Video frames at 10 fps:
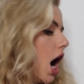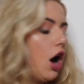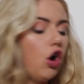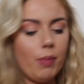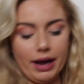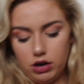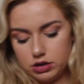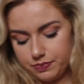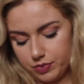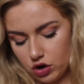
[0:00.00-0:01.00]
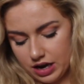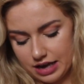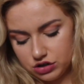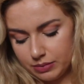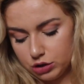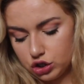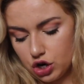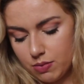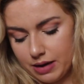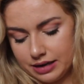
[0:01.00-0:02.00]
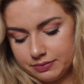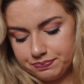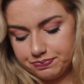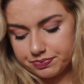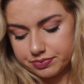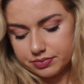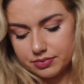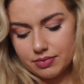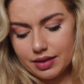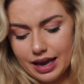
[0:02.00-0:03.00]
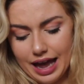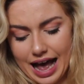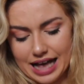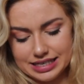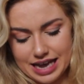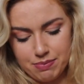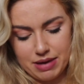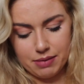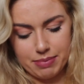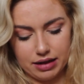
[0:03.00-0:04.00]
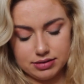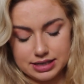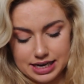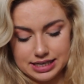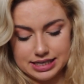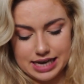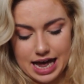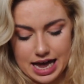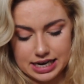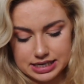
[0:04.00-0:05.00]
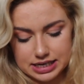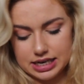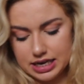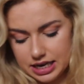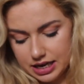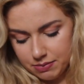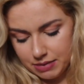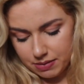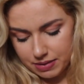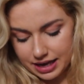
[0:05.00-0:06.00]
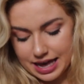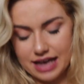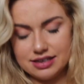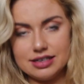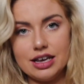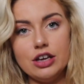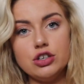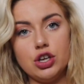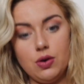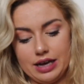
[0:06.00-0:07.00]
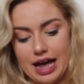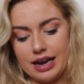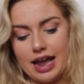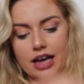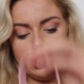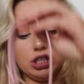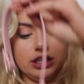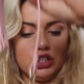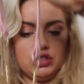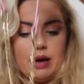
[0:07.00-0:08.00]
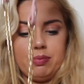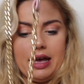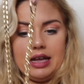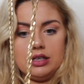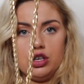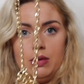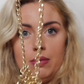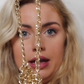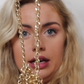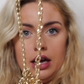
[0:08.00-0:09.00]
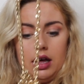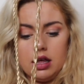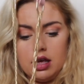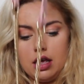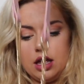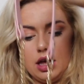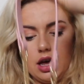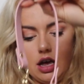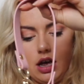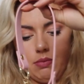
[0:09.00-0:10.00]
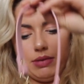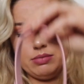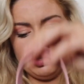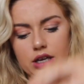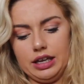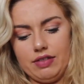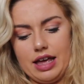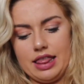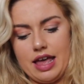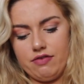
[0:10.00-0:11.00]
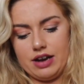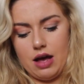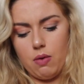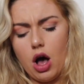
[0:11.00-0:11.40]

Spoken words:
Oh my God. Okay, so I'm assuming it has a big belt inside. Maybe, yes. So you can actually strap it to be bigger. I'm just going to leave that in there for now.